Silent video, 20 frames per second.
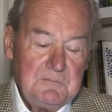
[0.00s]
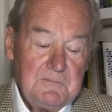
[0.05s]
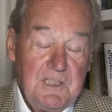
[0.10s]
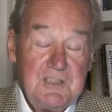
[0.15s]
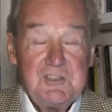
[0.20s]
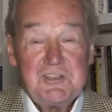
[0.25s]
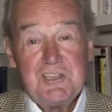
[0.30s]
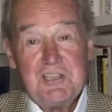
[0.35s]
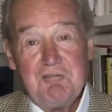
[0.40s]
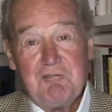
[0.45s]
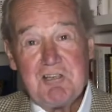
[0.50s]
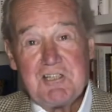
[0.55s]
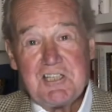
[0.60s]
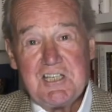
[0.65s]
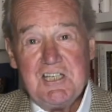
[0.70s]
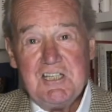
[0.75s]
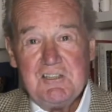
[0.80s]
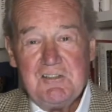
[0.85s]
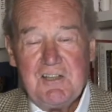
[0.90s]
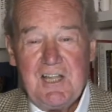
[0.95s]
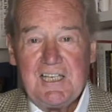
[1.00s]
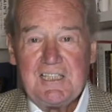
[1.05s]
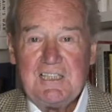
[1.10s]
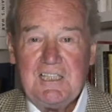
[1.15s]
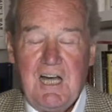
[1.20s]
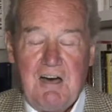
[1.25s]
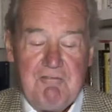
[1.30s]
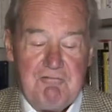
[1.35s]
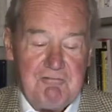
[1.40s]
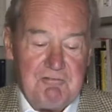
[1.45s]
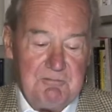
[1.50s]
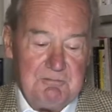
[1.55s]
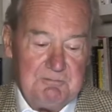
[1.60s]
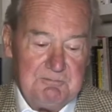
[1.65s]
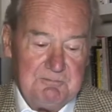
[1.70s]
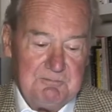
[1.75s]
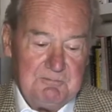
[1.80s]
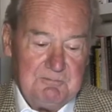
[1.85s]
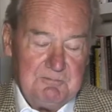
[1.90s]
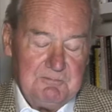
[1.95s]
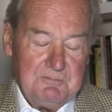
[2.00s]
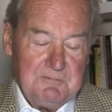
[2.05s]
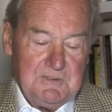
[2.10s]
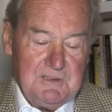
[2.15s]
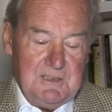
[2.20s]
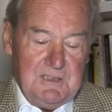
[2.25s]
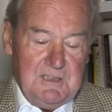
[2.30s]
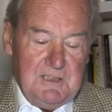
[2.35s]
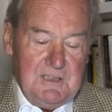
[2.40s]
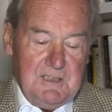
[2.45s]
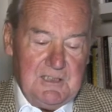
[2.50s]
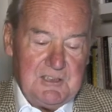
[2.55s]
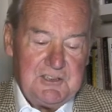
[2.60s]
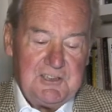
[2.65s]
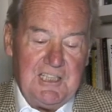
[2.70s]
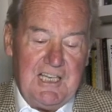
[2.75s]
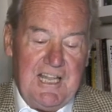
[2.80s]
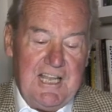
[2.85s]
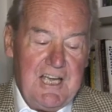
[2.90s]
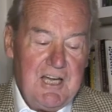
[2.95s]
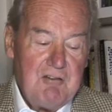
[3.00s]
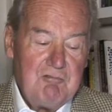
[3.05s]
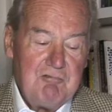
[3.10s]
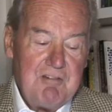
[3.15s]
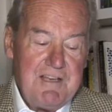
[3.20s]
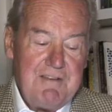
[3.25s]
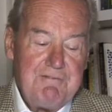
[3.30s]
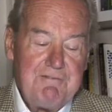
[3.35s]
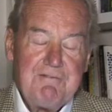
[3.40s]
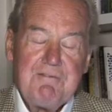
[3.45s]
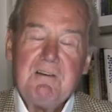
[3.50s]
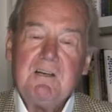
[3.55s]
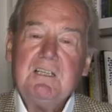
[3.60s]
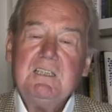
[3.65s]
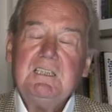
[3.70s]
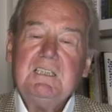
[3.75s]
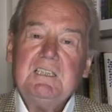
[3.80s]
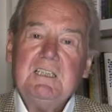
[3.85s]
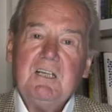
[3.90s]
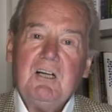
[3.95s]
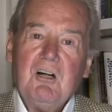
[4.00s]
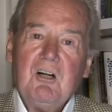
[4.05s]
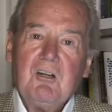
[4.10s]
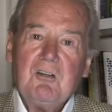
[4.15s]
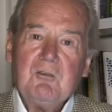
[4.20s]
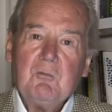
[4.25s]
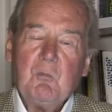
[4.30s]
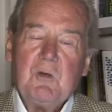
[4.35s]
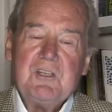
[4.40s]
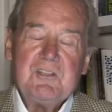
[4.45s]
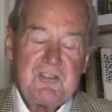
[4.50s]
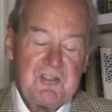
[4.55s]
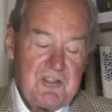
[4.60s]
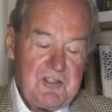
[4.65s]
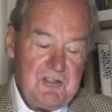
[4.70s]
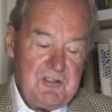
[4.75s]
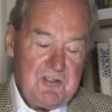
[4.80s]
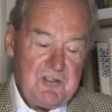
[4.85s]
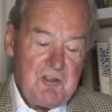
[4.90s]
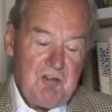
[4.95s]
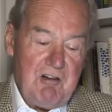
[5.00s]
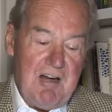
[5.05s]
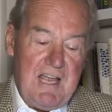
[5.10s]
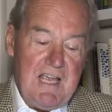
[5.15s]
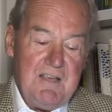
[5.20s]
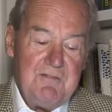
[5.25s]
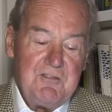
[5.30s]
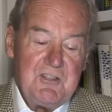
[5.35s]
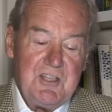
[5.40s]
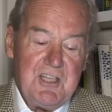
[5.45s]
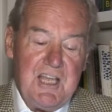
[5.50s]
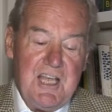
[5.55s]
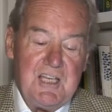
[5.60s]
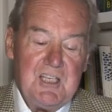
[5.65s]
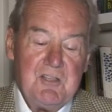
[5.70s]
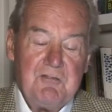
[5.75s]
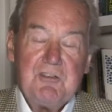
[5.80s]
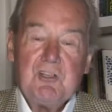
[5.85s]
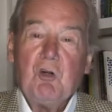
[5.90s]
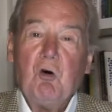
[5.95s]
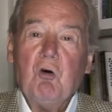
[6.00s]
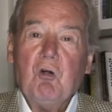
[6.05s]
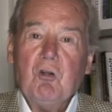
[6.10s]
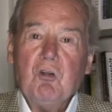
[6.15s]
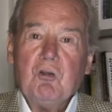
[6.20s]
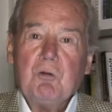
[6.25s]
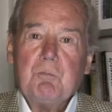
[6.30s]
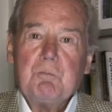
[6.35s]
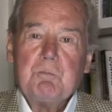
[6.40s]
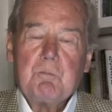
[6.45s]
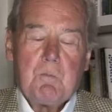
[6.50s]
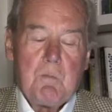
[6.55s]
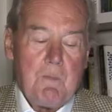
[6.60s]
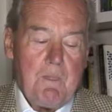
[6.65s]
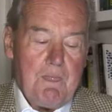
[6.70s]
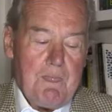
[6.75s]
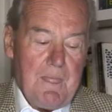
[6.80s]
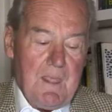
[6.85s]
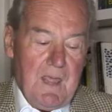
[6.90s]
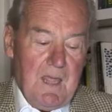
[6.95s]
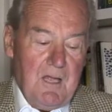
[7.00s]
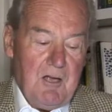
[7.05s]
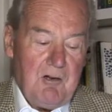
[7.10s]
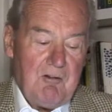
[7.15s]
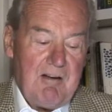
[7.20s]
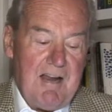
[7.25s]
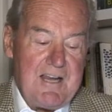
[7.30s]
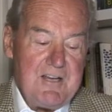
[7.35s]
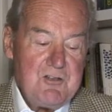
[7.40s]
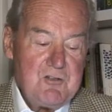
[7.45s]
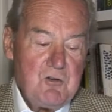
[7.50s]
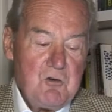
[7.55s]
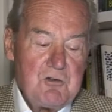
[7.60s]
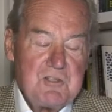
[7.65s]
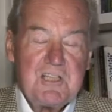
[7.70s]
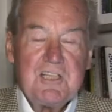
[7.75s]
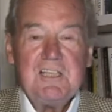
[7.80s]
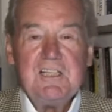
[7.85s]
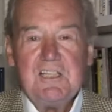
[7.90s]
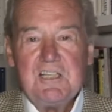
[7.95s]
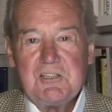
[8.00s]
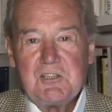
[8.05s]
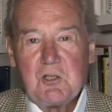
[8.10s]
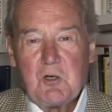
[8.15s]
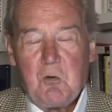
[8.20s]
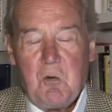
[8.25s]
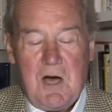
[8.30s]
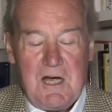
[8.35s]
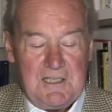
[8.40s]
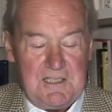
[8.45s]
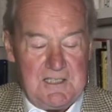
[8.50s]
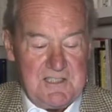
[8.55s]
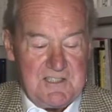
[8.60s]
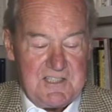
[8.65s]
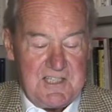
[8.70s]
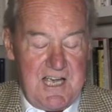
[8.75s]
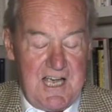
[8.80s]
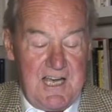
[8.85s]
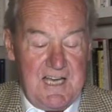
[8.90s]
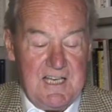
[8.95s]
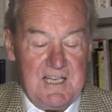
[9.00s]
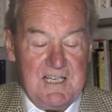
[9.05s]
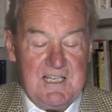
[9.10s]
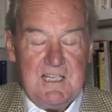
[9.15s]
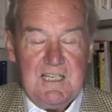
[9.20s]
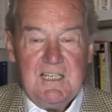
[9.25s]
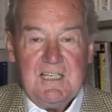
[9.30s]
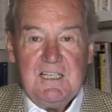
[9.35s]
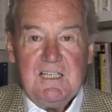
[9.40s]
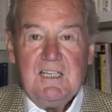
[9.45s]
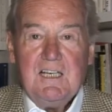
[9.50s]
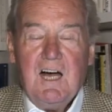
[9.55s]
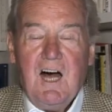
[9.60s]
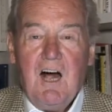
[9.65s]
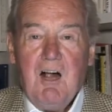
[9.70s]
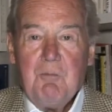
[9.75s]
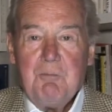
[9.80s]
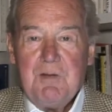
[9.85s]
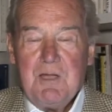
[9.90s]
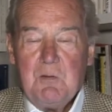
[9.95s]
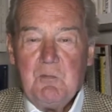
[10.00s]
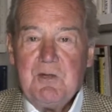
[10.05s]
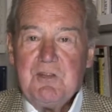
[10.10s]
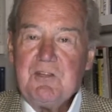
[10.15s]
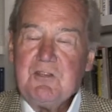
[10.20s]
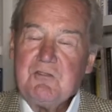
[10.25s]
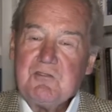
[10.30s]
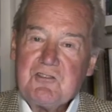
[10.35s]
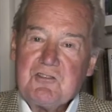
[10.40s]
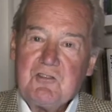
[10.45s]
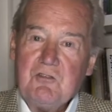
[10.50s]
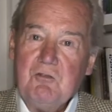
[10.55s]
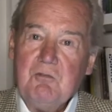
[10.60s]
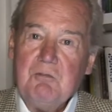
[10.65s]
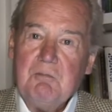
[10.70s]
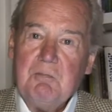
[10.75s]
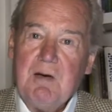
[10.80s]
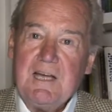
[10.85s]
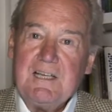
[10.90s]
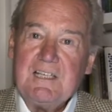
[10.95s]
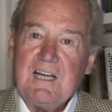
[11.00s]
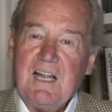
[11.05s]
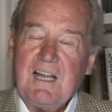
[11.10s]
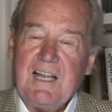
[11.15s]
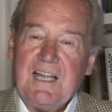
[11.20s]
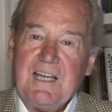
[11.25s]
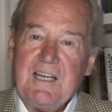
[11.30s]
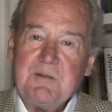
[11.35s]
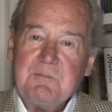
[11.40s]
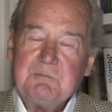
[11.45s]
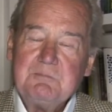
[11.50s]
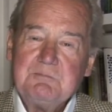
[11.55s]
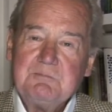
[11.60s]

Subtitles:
And she returned that love. She lay her wreath on Winston's grave at the end of it all. Her granddaughter heard her quietly say, "I'll be with you soon, my darling."